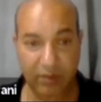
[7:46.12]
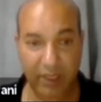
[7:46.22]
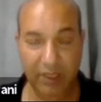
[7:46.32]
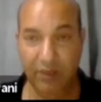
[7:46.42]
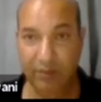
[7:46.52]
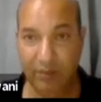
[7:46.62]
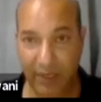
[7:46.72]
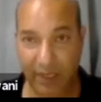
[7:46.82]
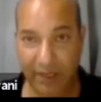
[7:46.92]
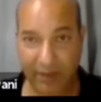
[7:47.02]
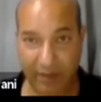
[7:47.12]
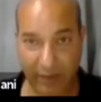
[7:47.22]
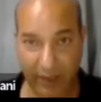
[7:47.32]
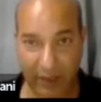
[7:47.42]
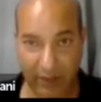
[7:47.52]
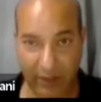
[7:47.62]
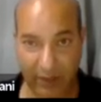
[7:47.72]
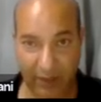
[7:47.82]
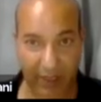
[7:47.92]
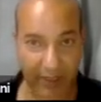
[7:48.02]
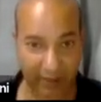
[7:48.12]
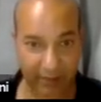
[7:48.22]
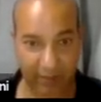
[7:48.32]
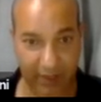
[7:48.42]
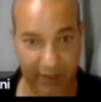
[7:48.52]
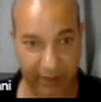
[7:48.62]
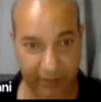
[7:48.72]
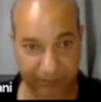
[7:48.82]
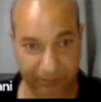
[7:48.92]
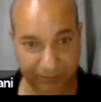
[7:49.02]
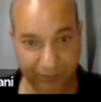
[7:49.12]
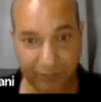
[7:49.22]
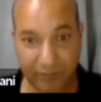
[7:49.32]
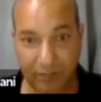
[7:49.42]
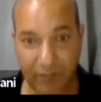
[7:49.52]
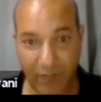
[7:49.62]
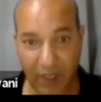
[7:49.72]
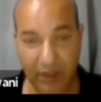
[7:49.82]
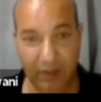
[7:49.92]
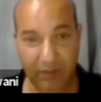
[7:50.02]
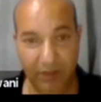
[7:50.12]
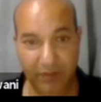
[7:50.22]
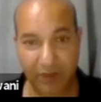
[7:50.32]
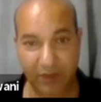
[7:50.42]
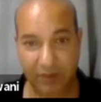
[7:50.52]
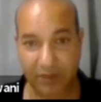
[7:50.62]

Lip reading: and you insert it like right here under reviews.